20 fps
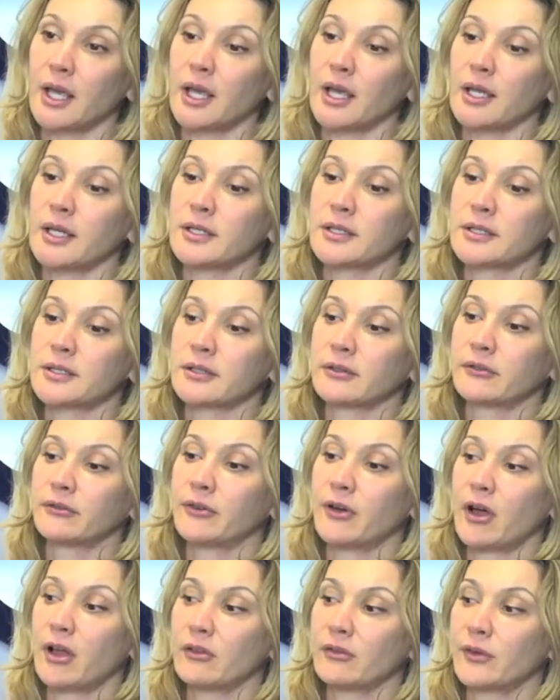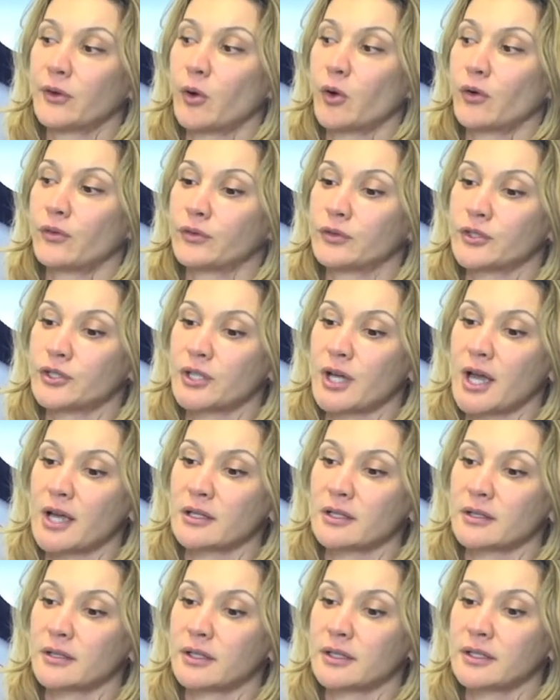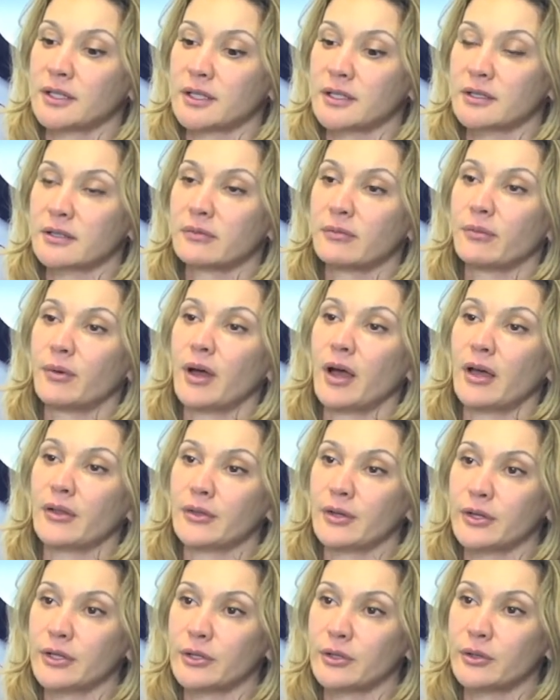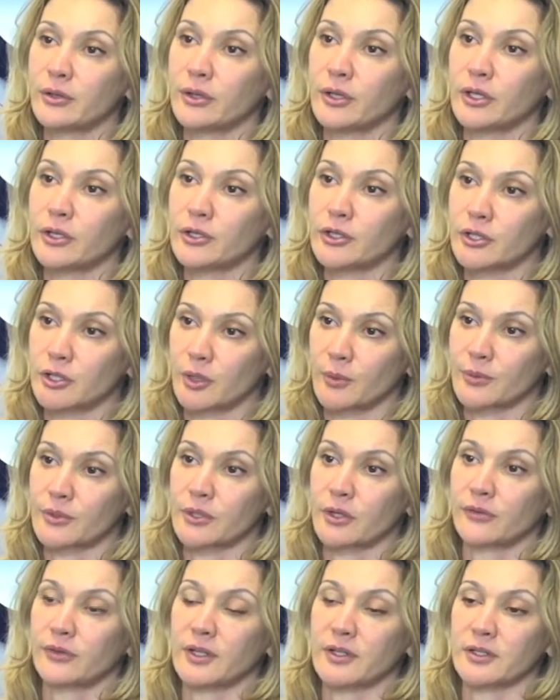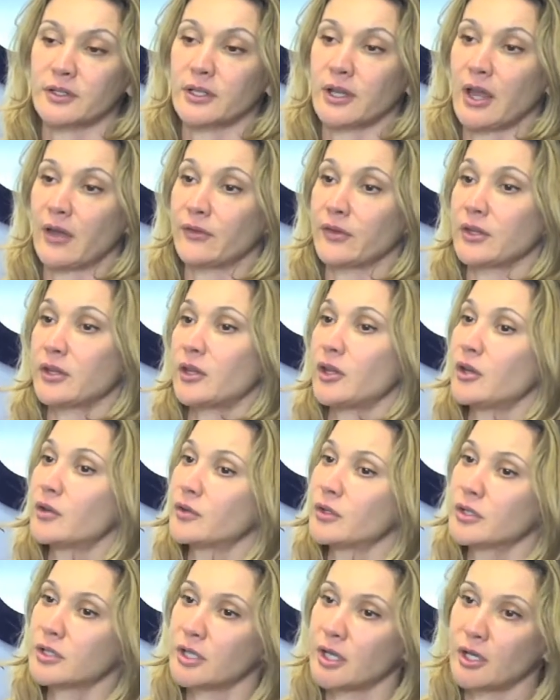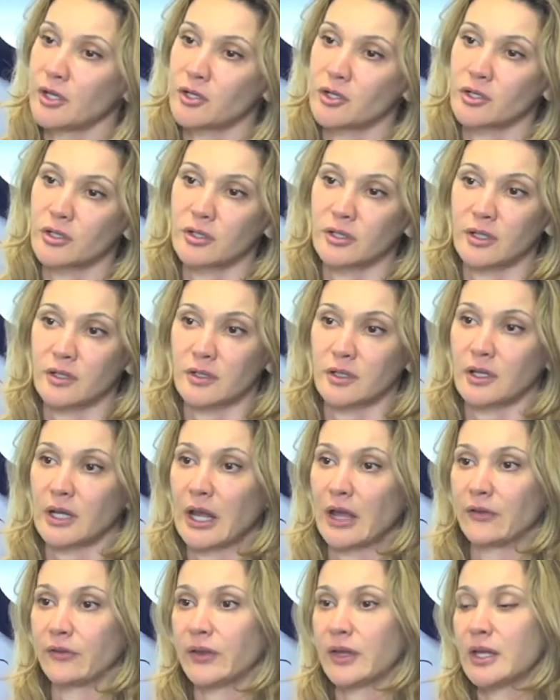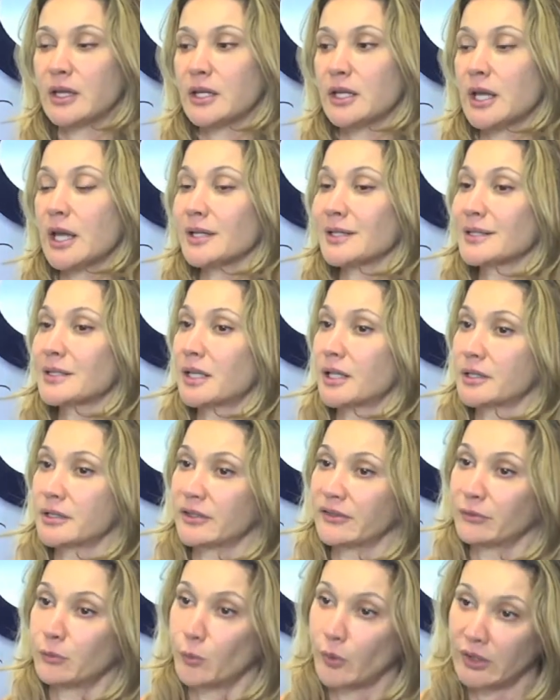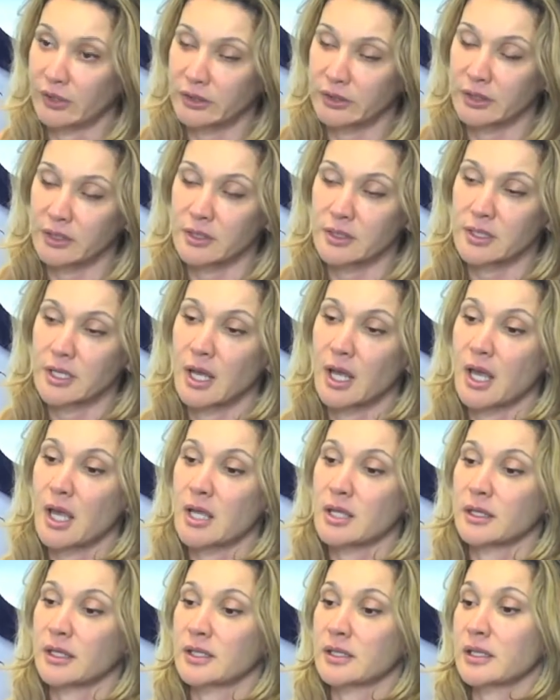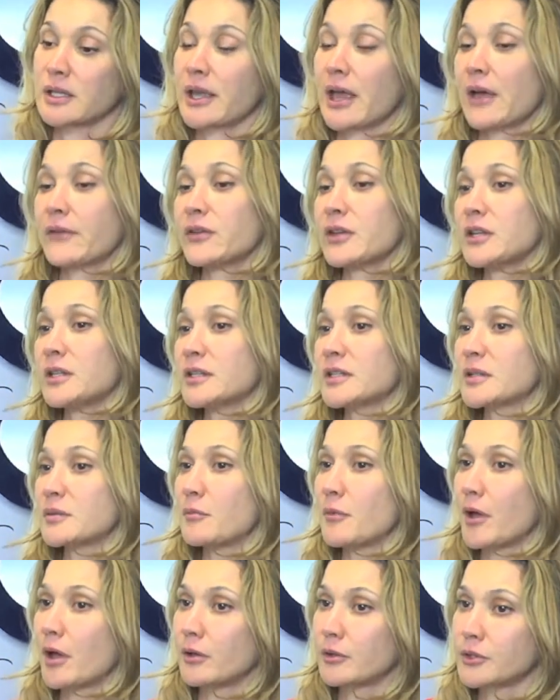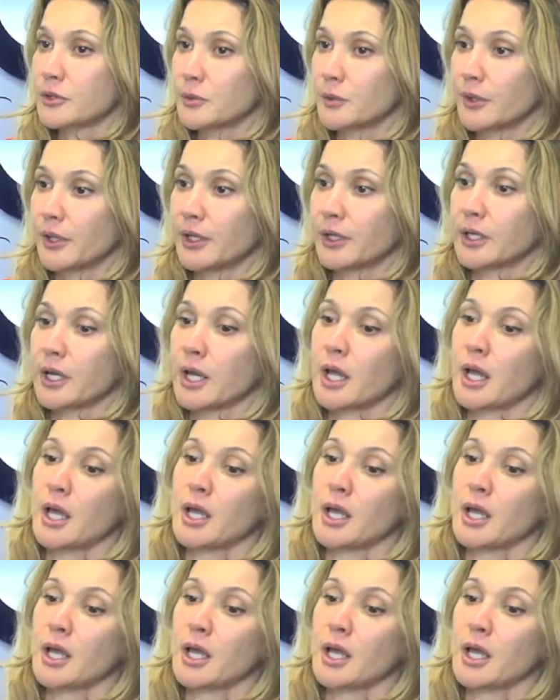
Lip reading: Is the vulva or vagina that doesn't bother you in terms of doesn't have any irritation, doesn't have any excessive wetness, doesn't have any smell to it.